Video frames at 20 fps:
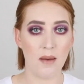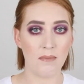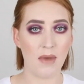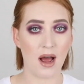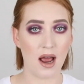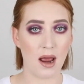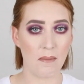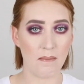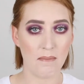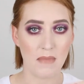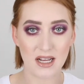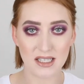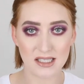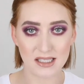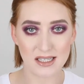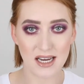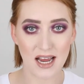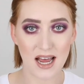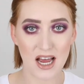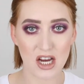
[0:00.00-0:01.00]
My
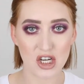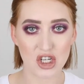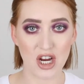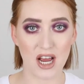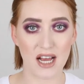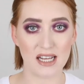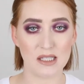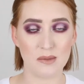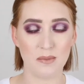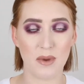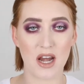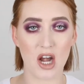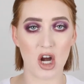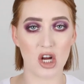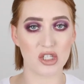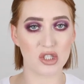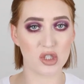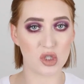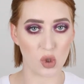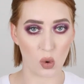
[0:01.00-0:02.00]
mustache has
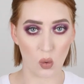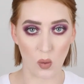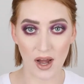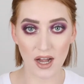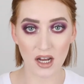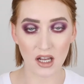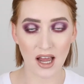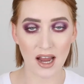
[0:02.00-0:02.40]
been sweating